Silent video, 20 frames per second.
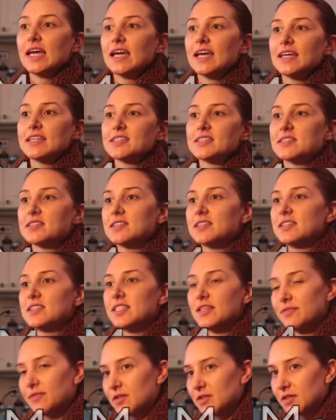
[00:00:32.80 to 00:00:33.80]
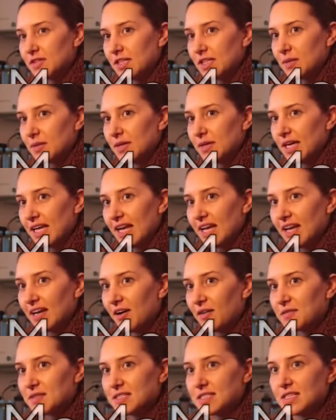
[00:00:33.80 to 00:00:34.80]
It's difficult at the beginning,
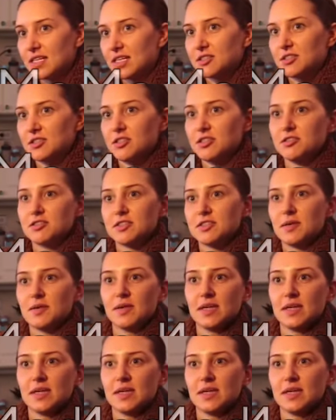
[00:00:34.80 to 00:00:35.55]
obviously, because you're used to